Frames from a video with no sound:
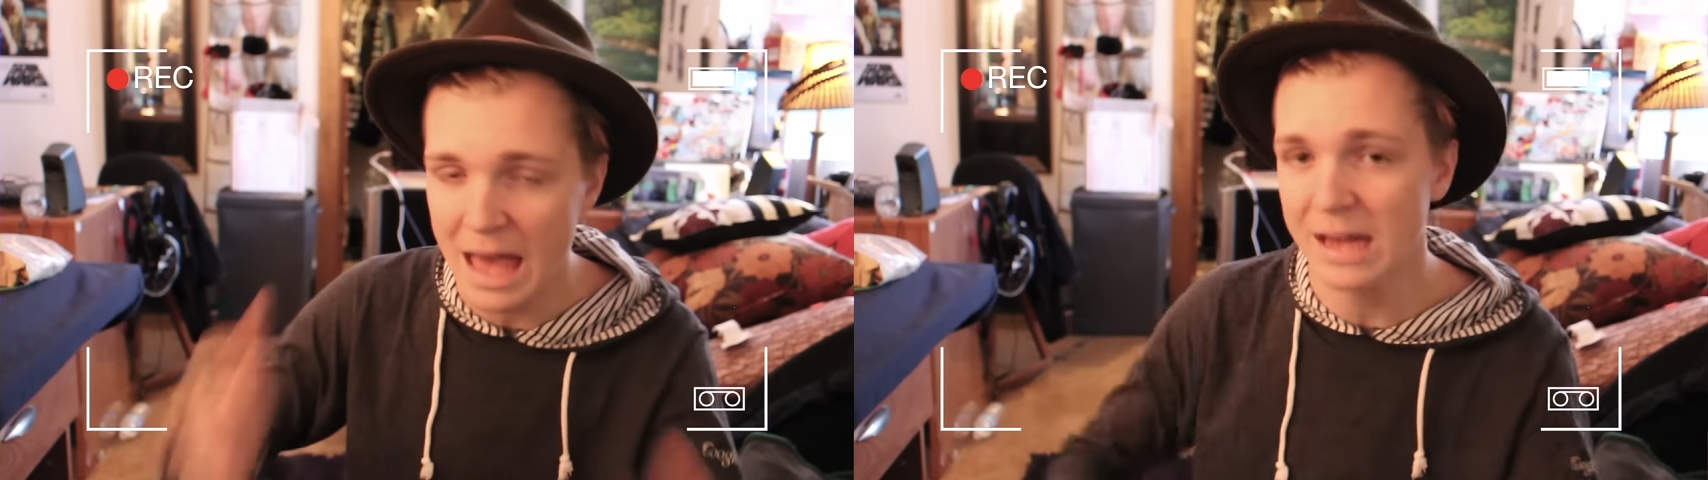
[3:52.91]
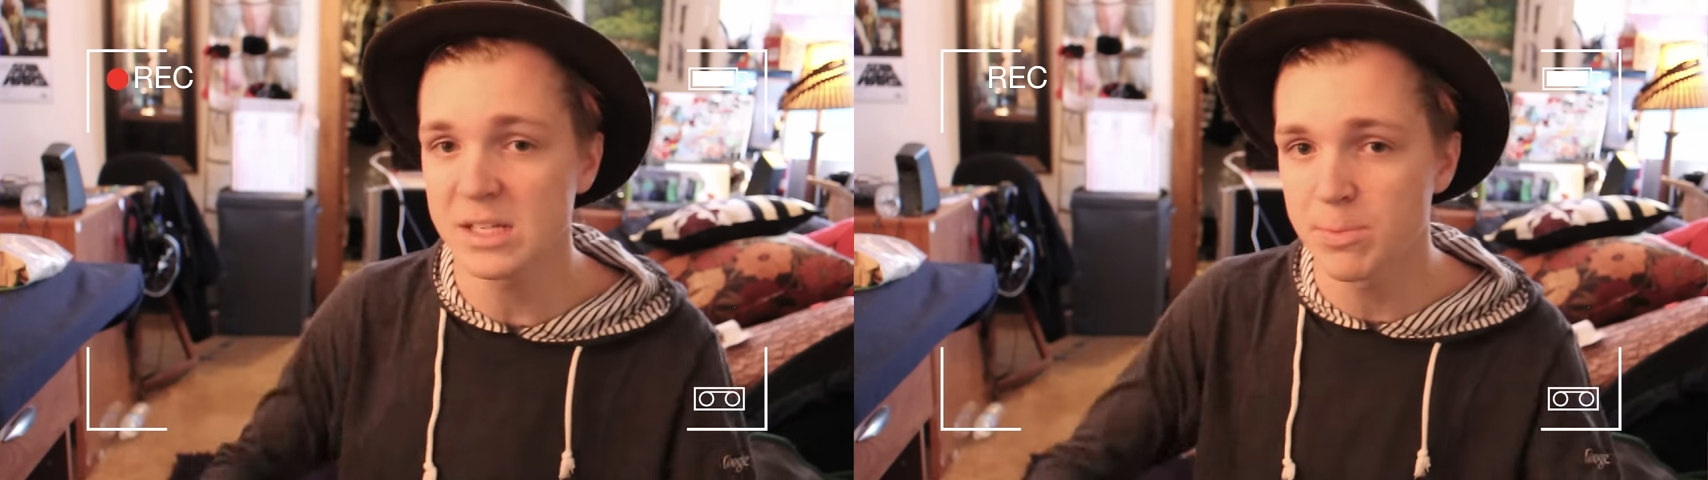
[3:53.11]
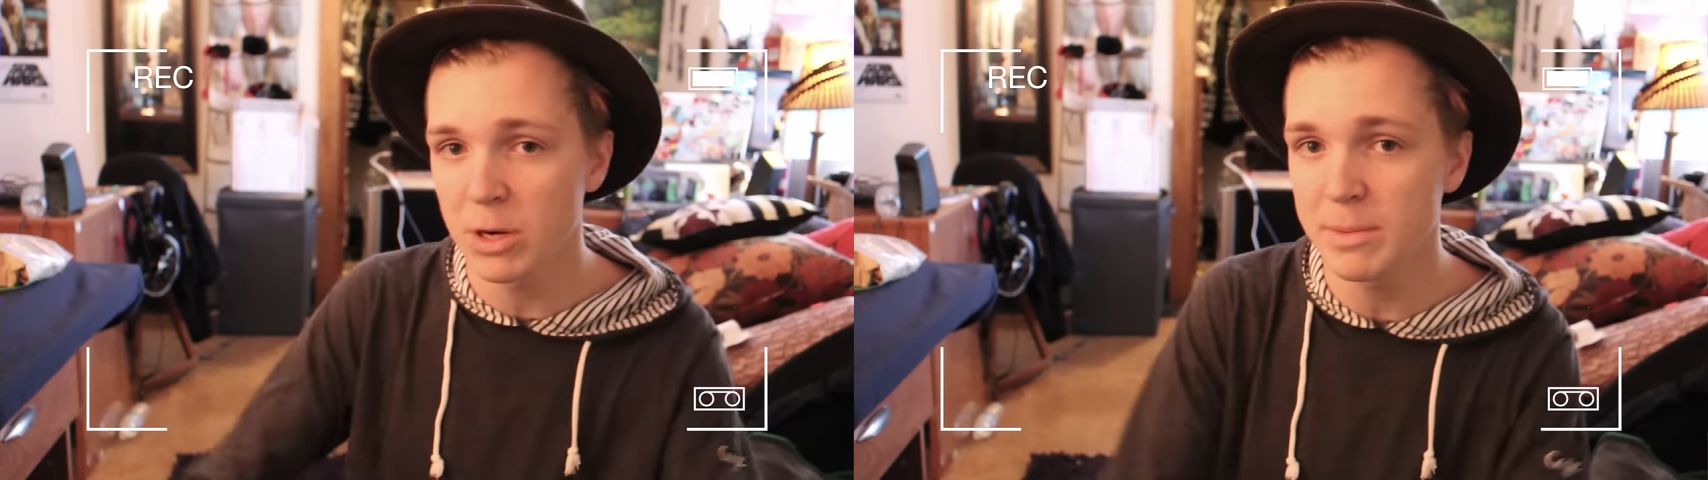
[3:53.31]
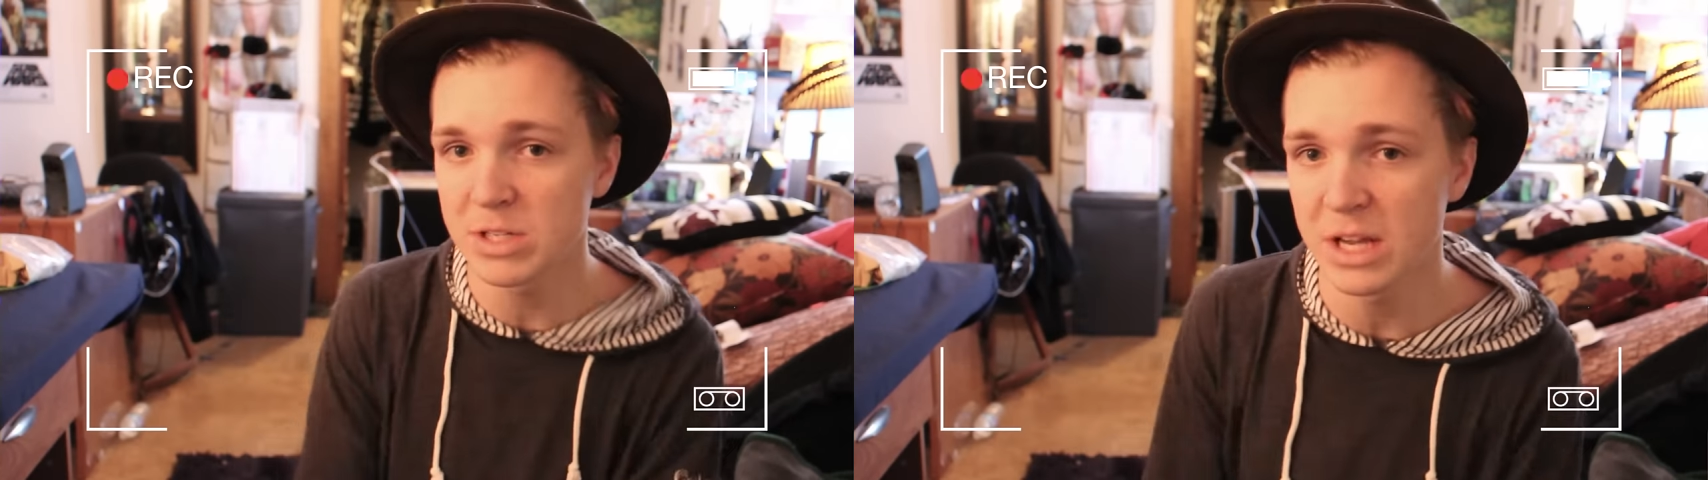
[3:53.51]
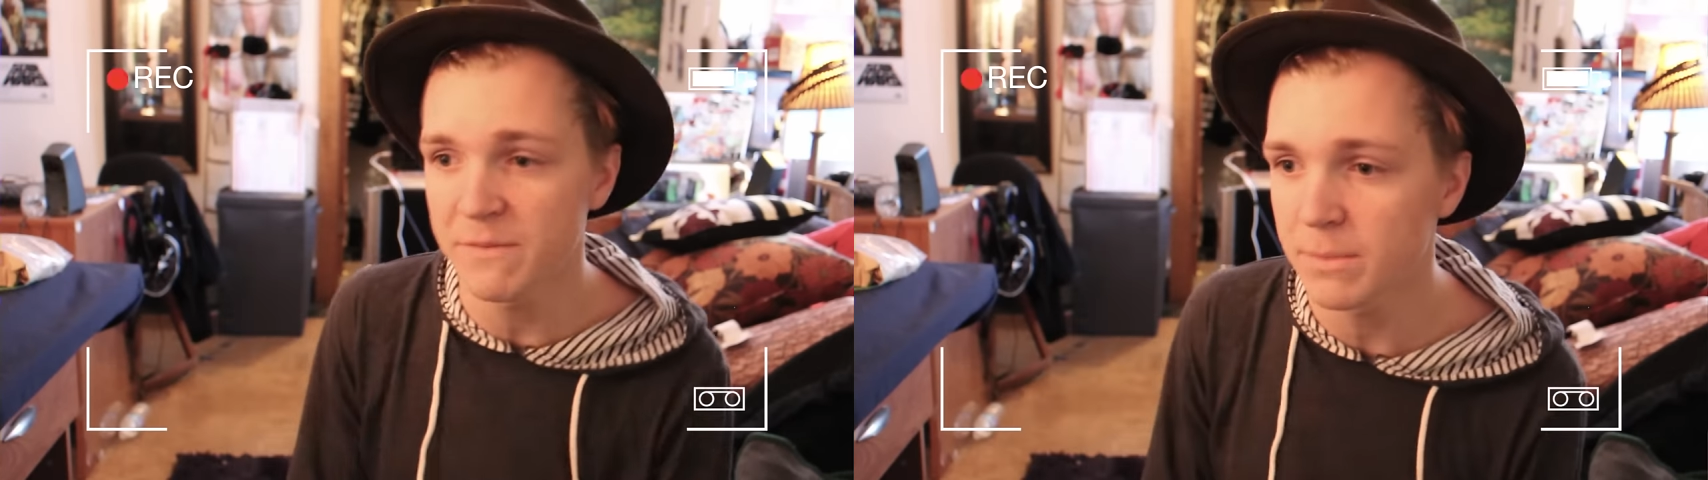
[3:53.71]
that is pretty
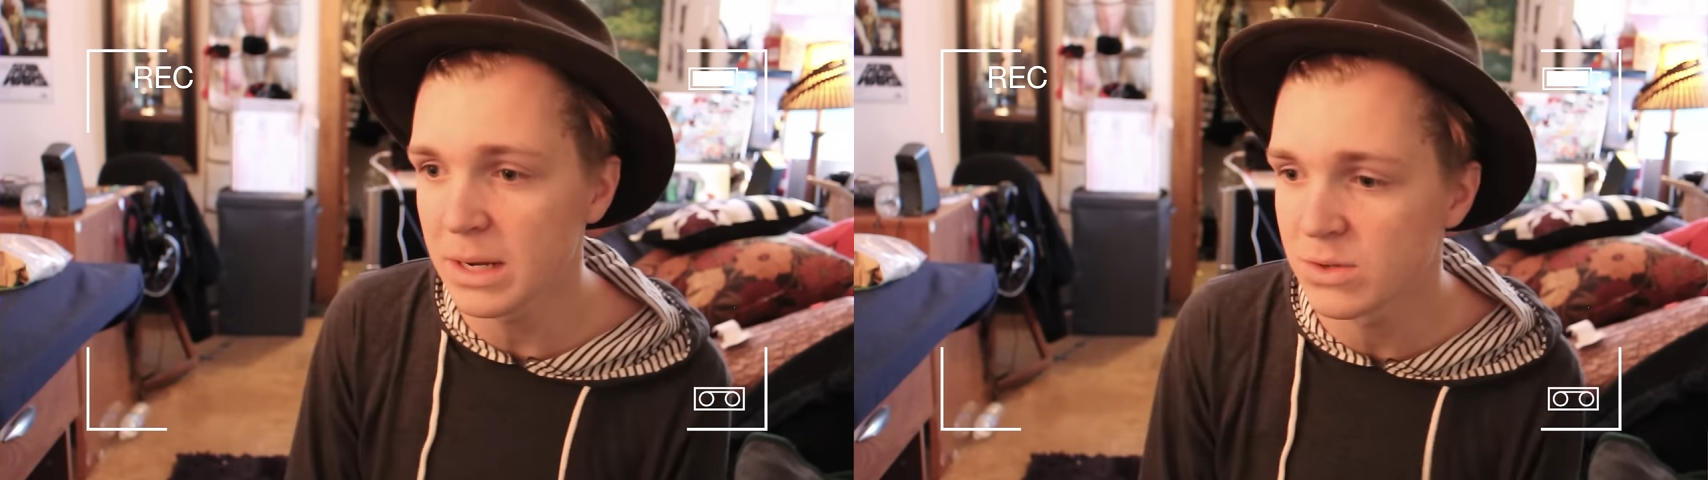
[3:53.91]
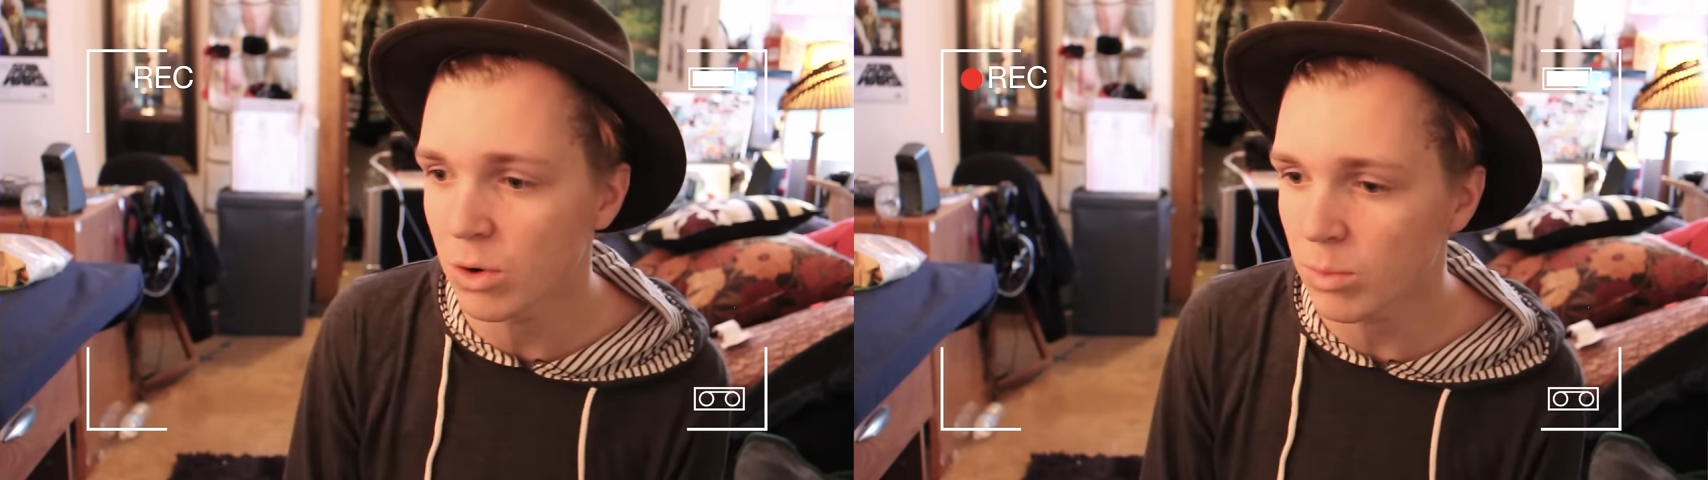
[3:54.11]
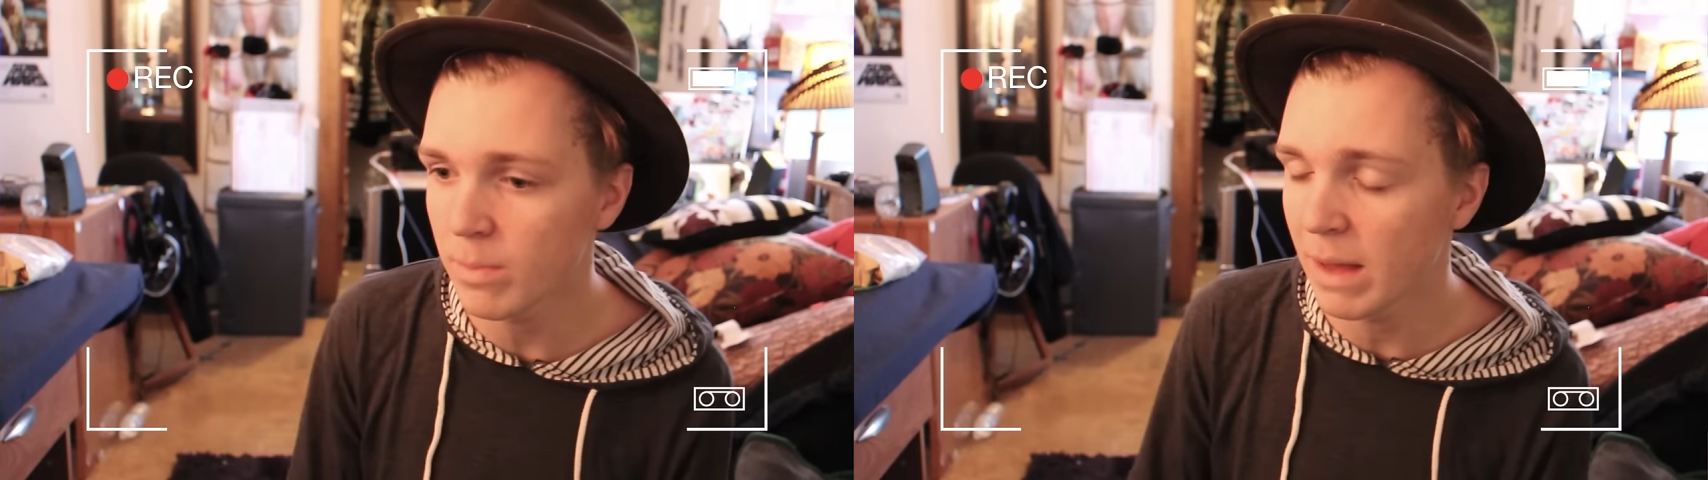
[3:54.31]
much it for my dorm room.